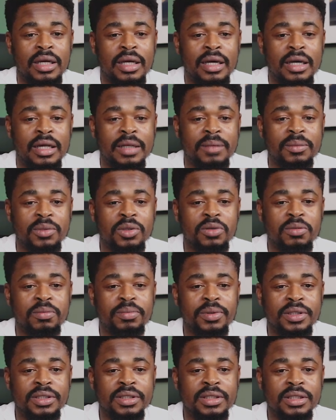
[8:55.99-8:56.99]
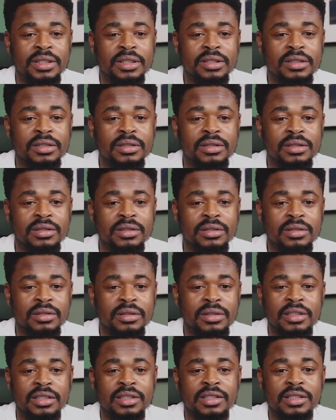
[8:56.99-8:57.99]
and I'm gonna paste in,
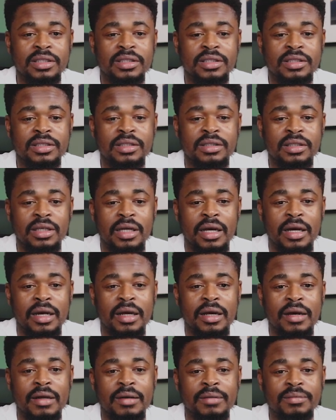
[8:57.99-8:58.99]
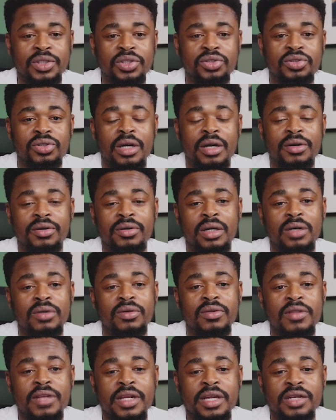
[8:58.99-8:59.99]
this
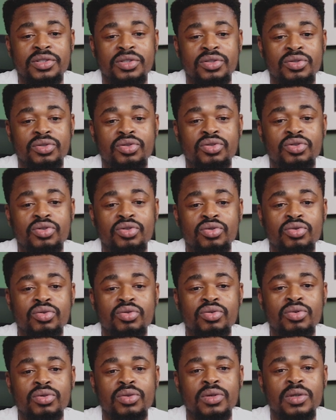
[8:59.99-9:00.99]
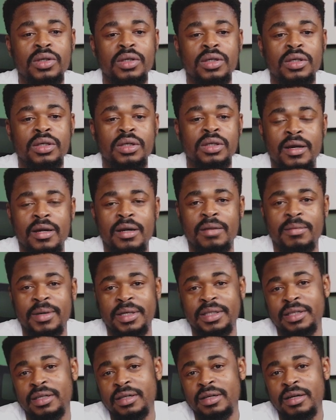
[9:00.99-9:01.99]
URL takes you to
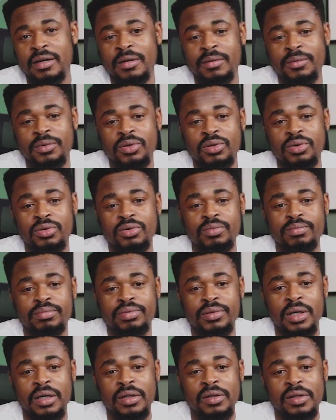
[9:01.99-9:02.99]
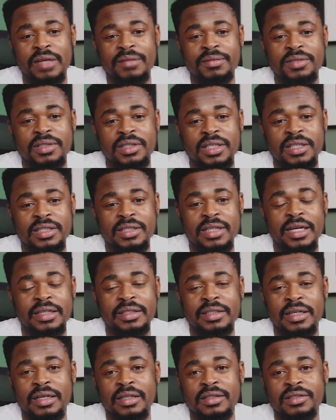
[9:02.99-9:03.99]
my Telegram group, Online Business
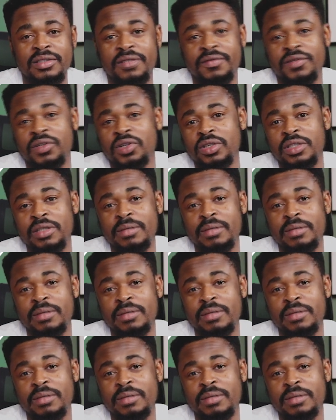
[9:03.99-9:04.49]
Titans. If you're